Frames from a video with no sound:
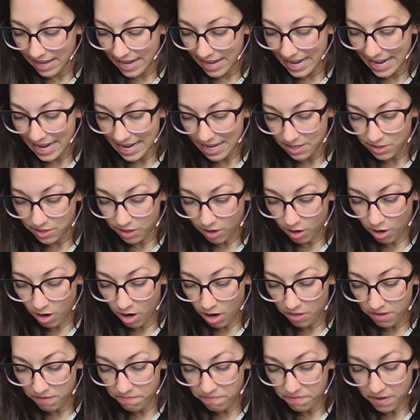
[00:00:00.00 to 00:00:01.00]
and all
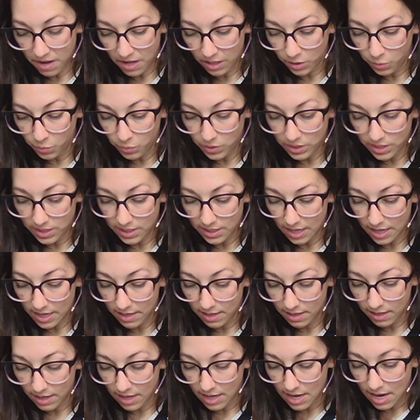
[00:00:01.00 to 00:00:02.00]
that followed was
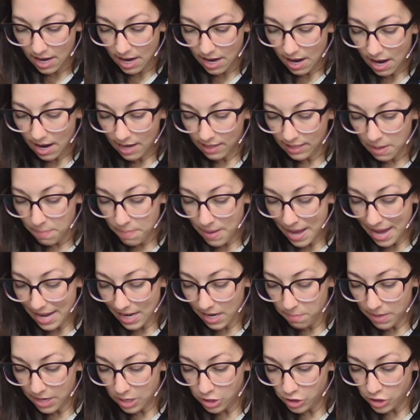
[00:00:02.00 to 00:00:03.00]
done, I lay back in
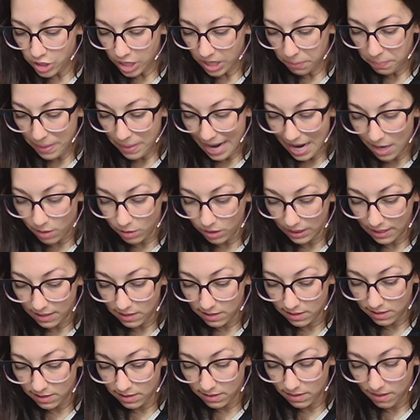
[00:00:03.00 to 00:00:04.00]
my chair powerless.
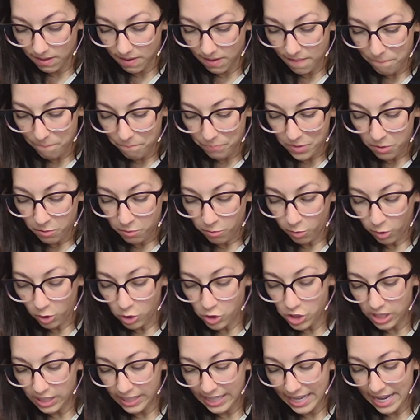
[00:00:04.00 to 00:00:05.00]

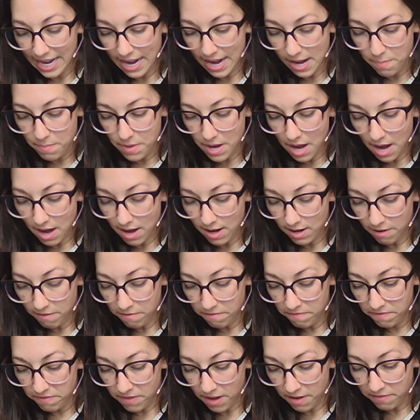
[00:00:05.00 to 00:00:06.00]
Fortunately, I am not
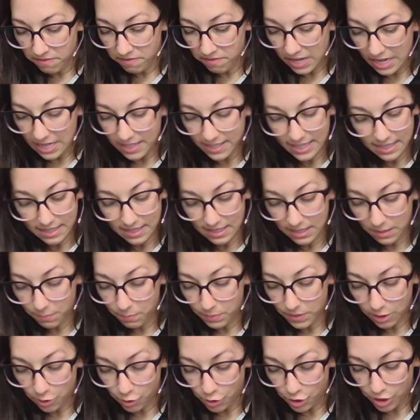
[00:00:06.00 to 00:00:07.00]
of fainting
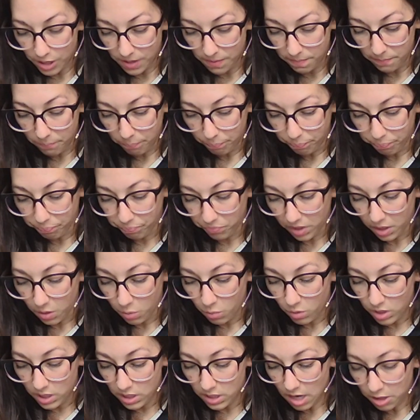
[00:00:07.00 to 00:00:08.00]
disposition.
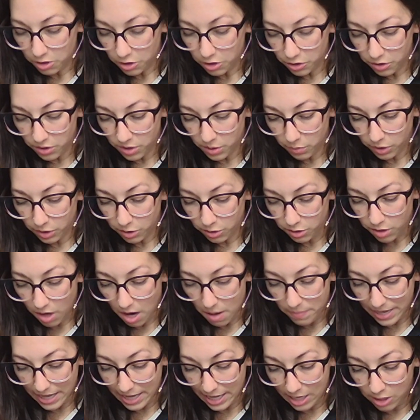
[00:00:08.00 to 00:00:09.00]
When Dr. Seward saw
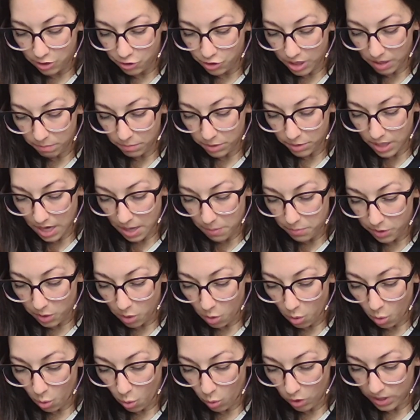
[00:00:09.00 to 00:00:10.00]
me, he jumped up with a
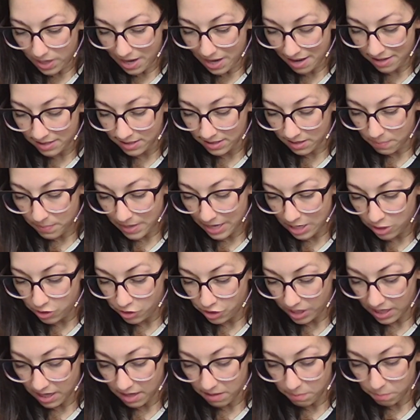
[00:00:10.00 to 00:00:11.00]
horrid exclamation,
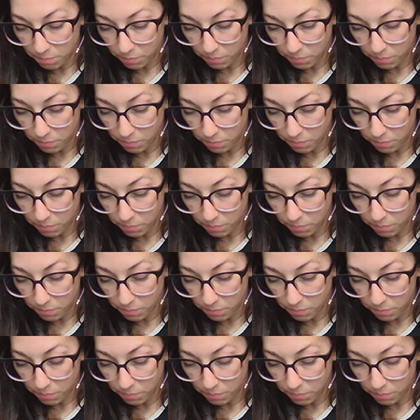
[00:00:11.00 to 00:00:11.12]
and